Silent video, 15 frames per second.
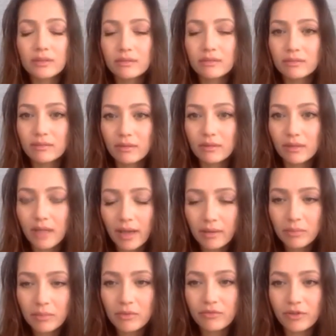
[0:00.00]
liable
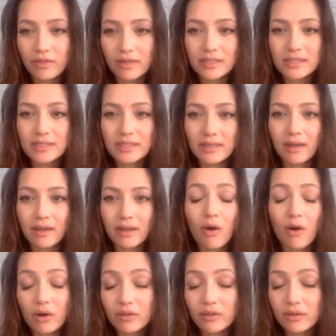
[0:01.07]
for this today are
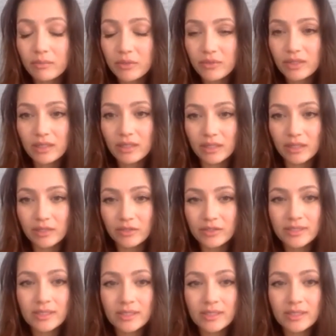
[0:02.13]
the community leaders.